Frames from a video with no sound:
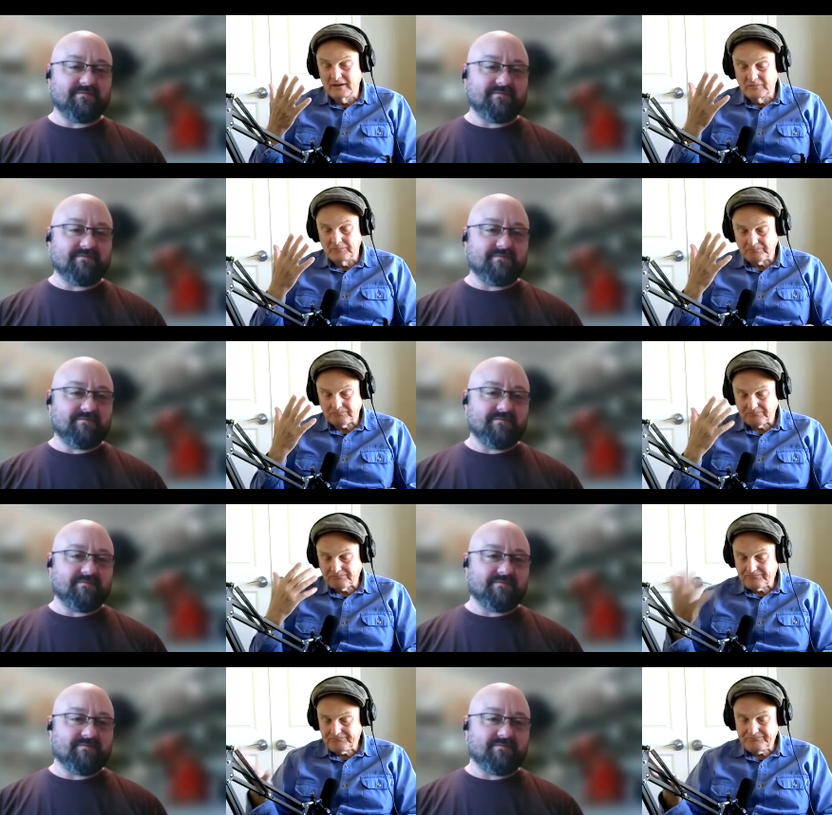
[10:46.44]
Speaker 1: Um,
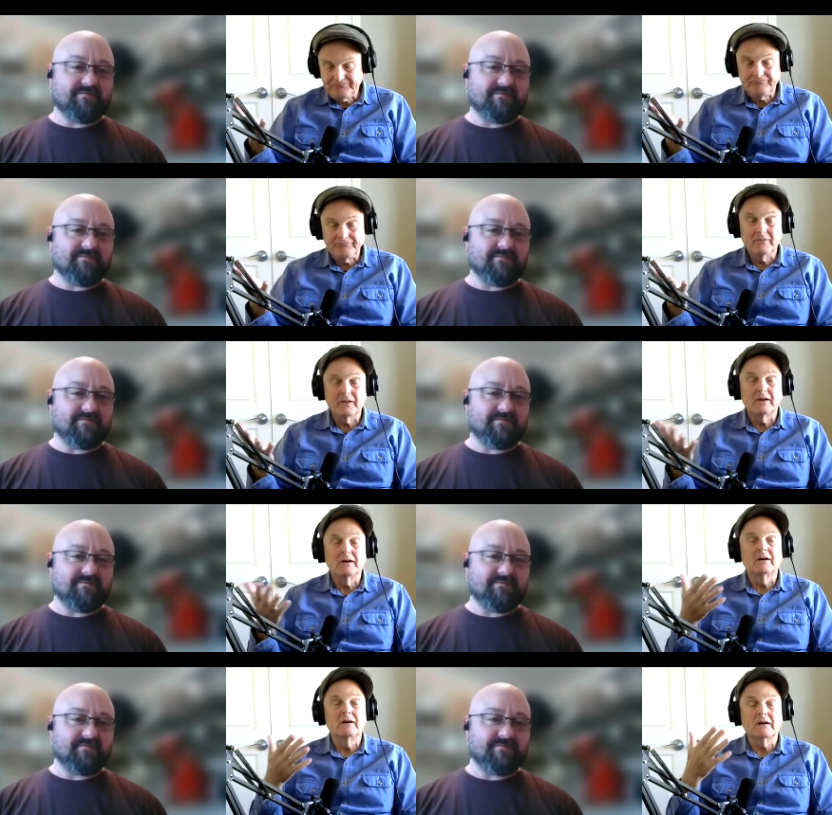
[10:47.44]

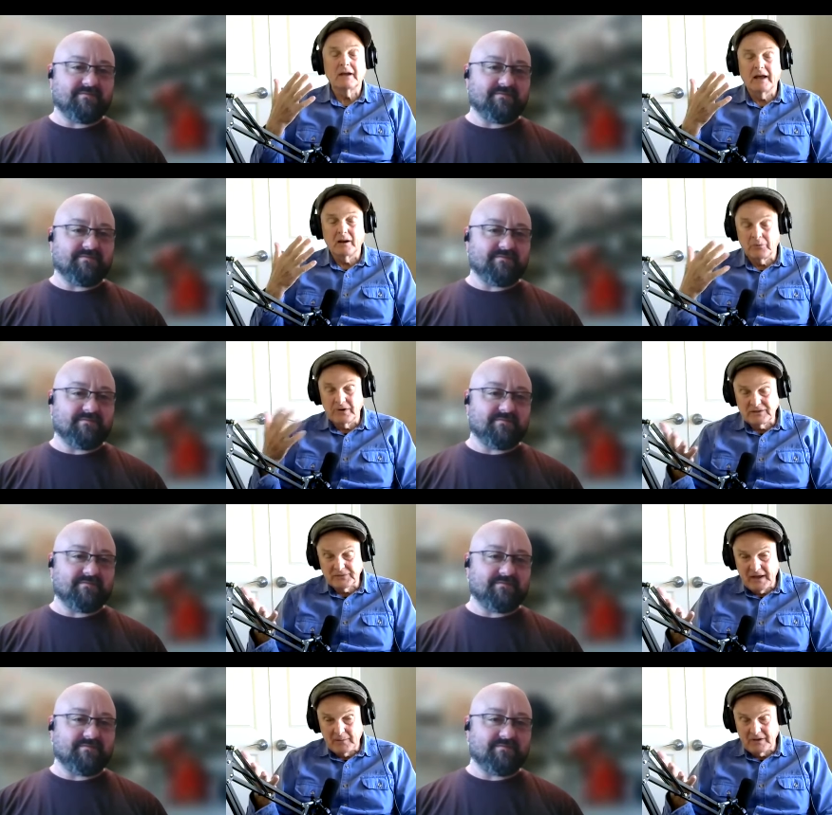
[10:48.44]
Uh, Calabrese
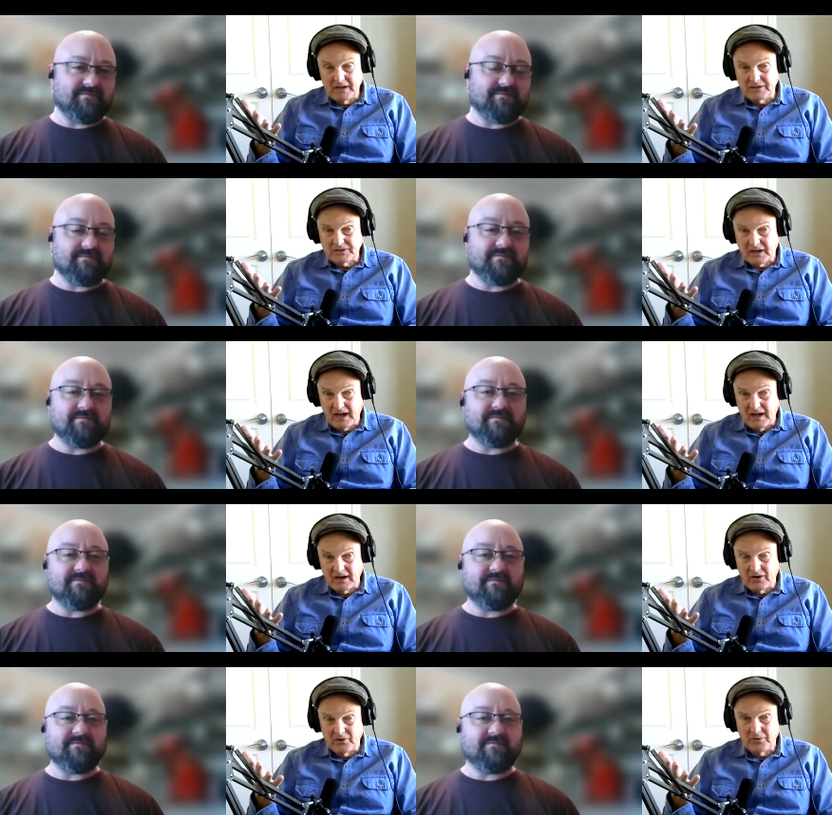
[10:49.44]
family in
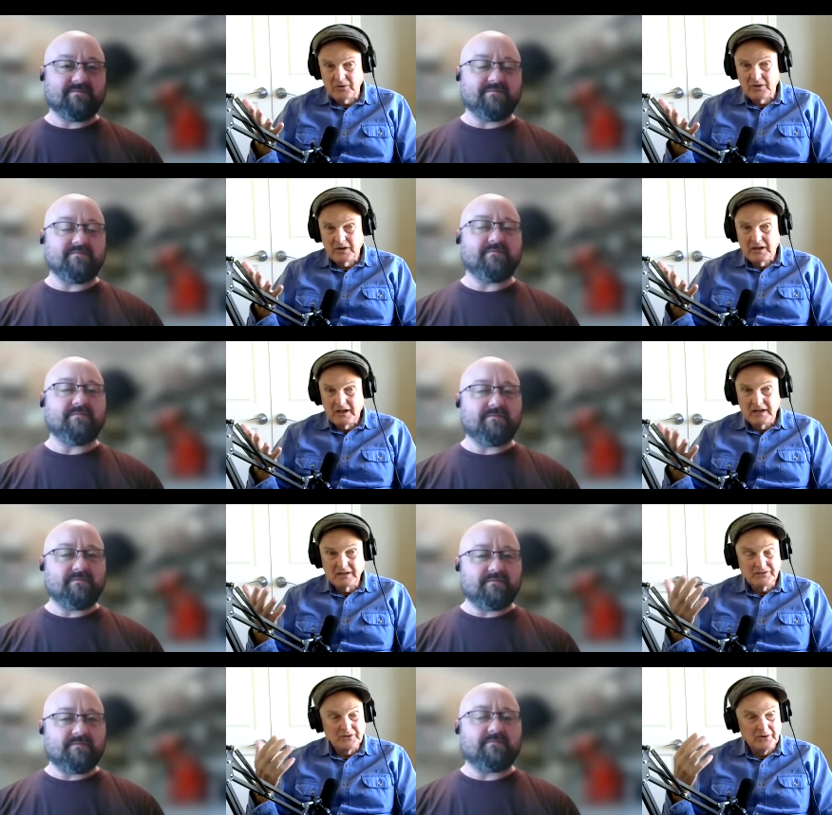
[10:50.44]
Chicago,
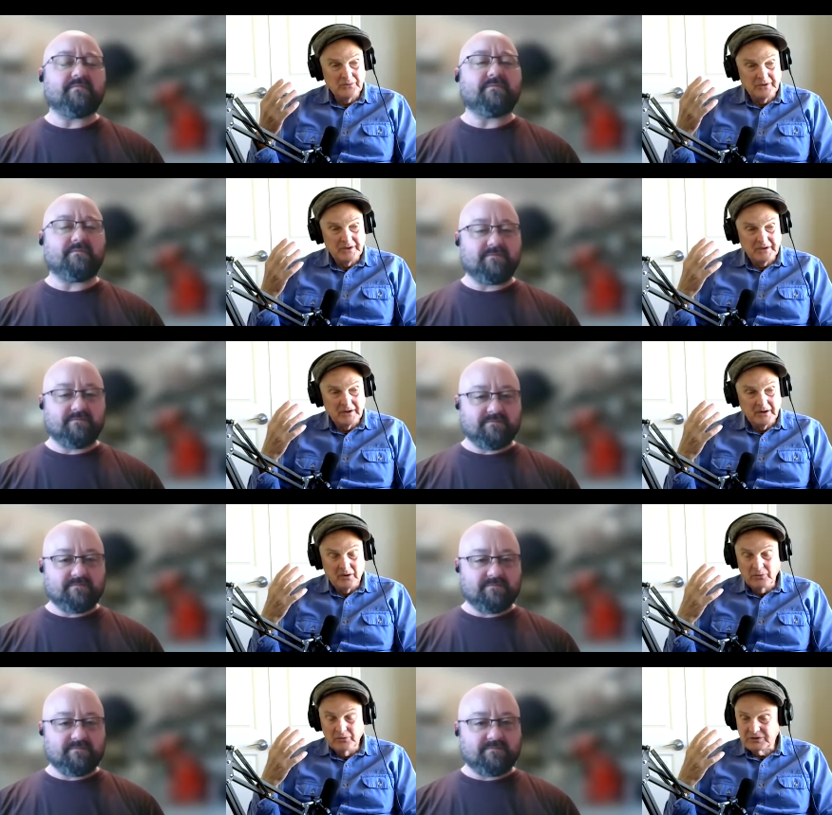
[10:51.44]
and so the
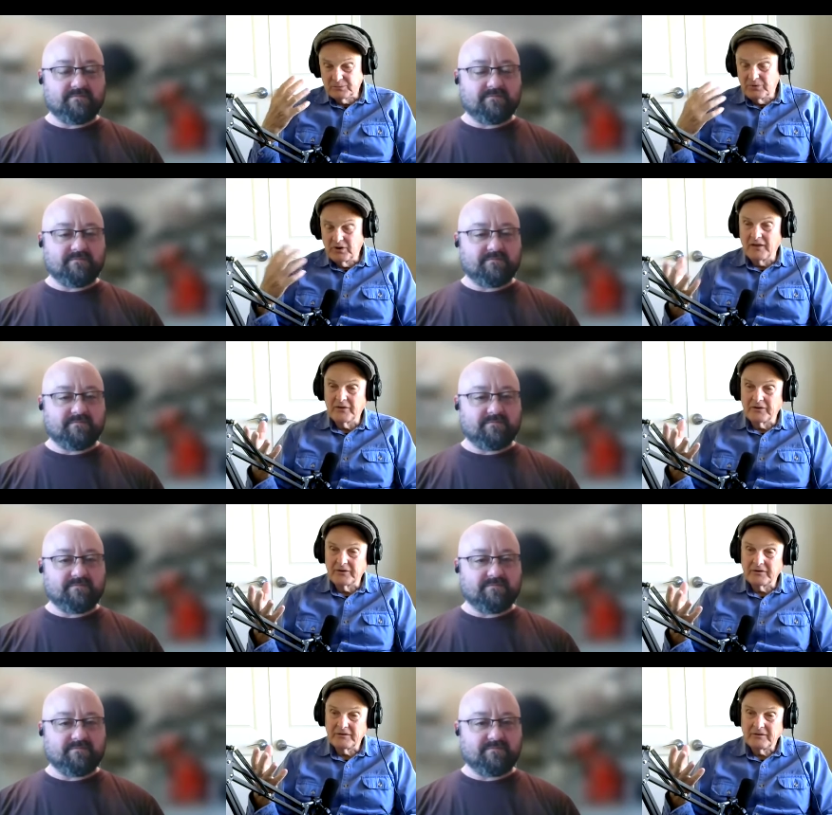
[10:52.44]
oldest
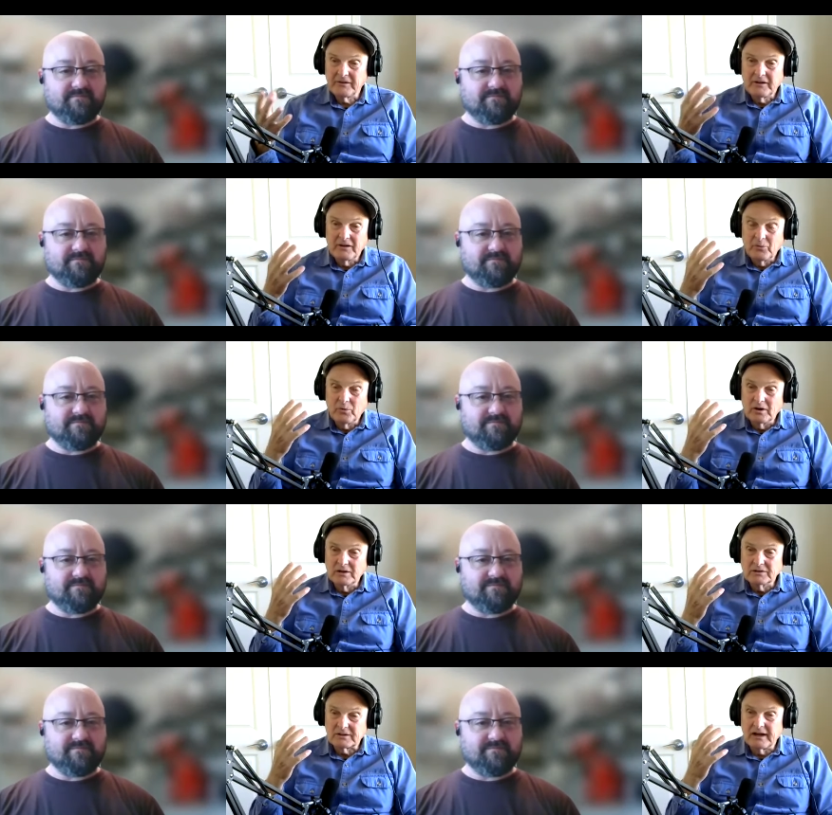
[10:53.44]
brother
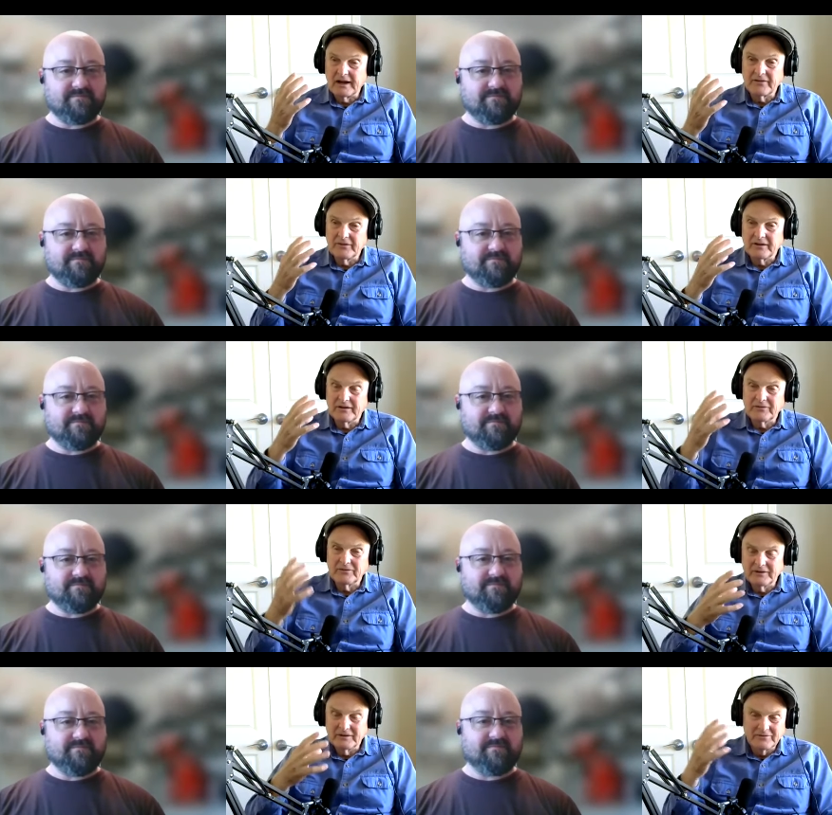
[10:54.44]
was kind of the
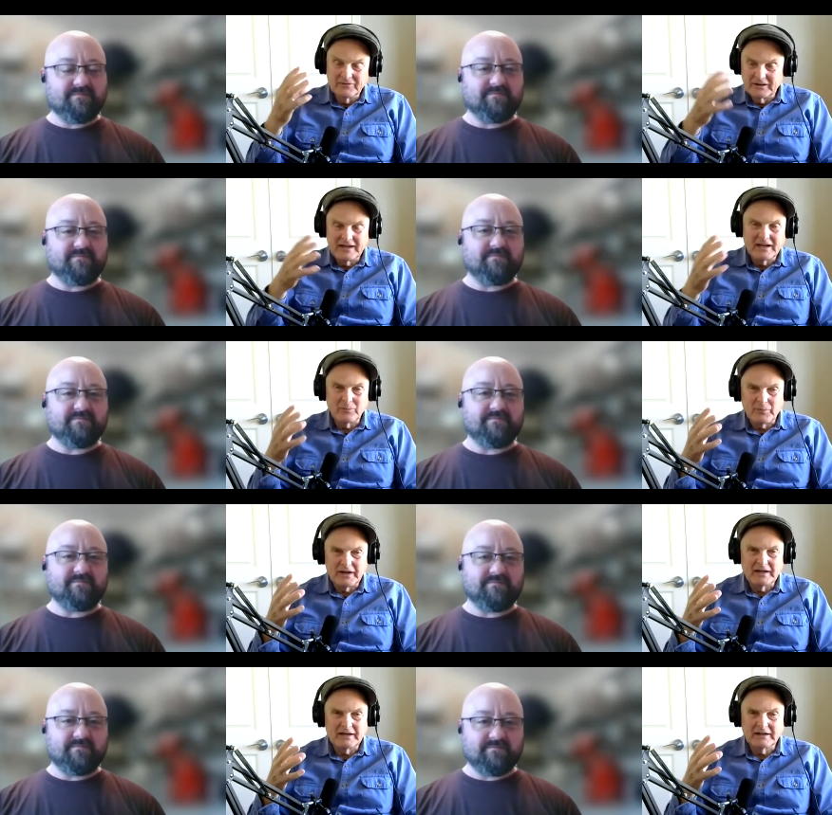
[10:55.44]
the the
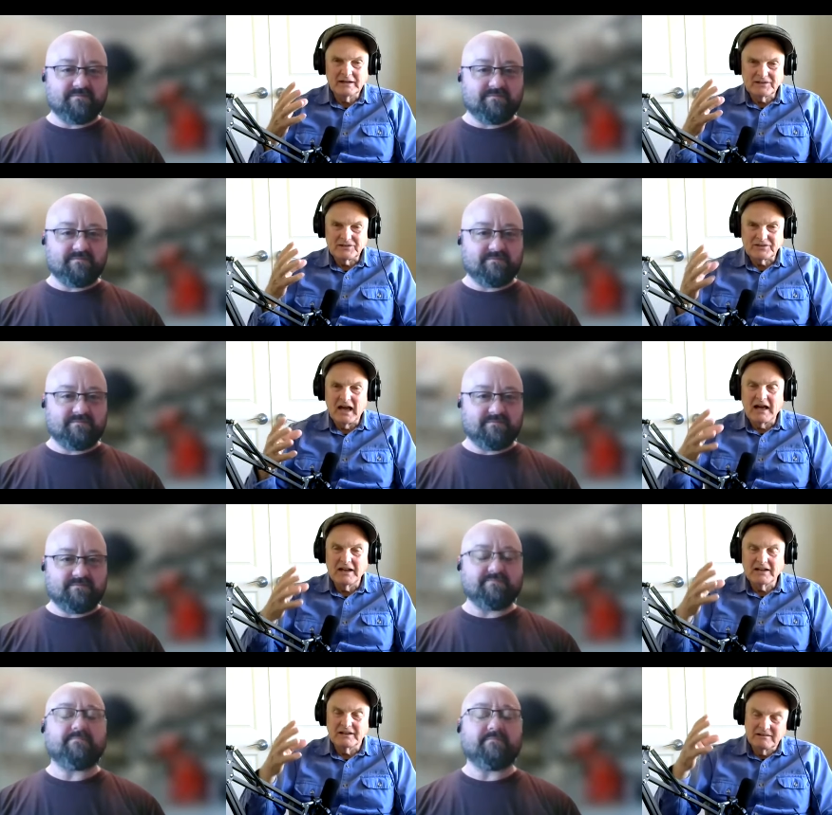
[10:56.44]
kingpin, and his son
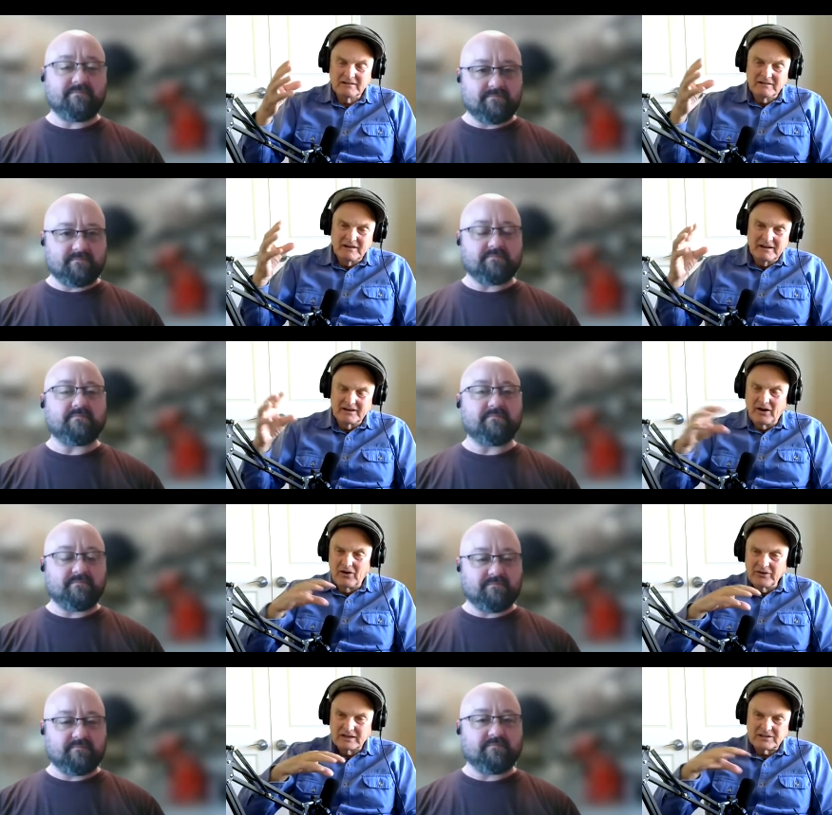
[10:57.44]
and and
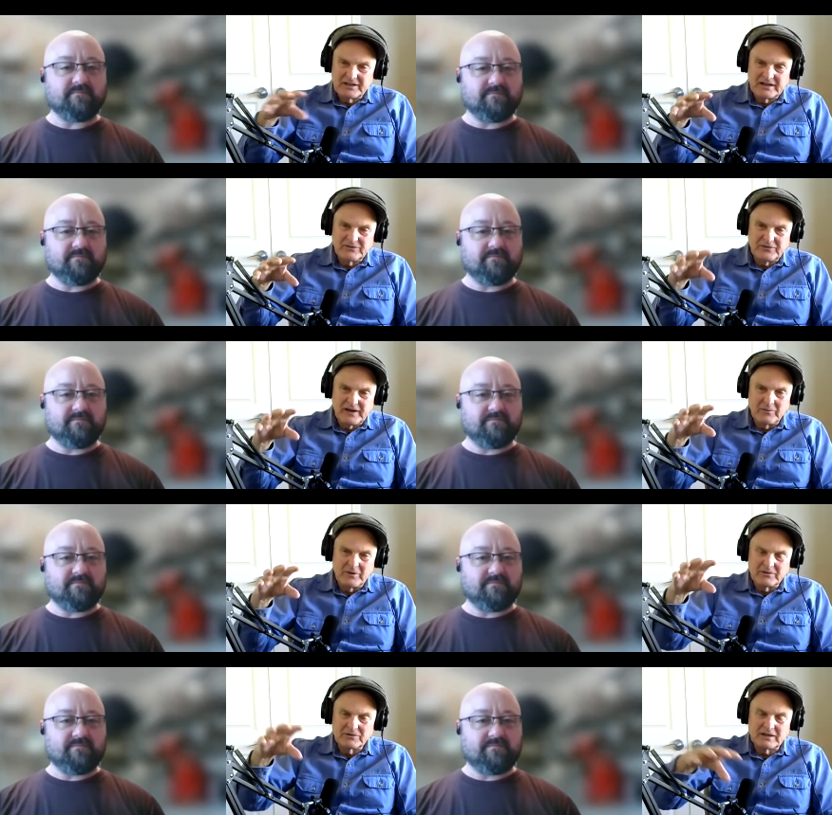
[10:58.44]
all the extended
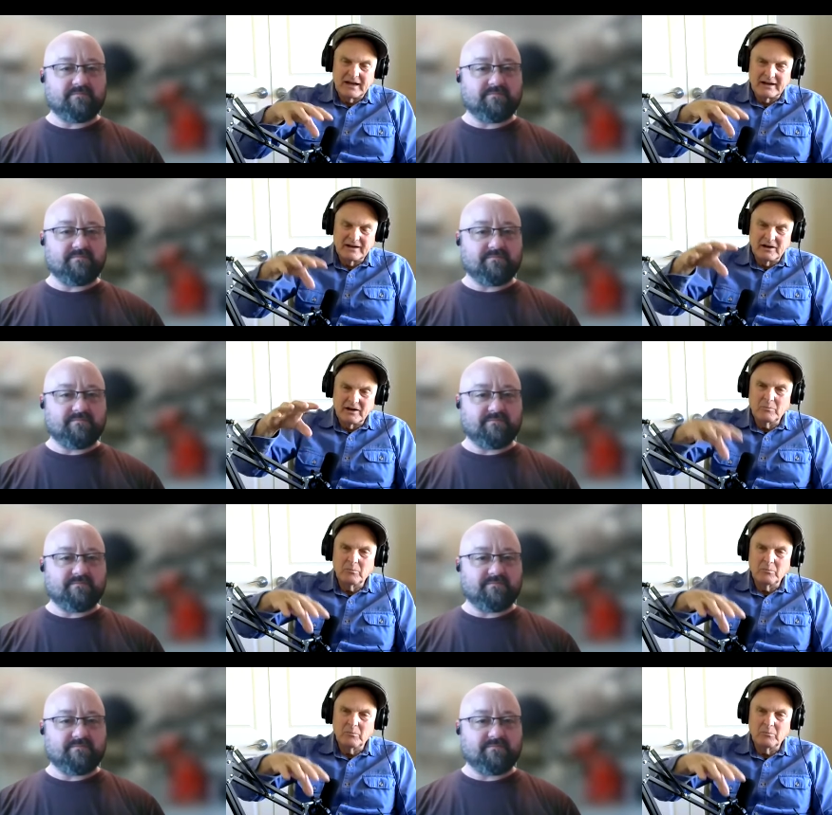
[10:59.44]
family. It was like a, a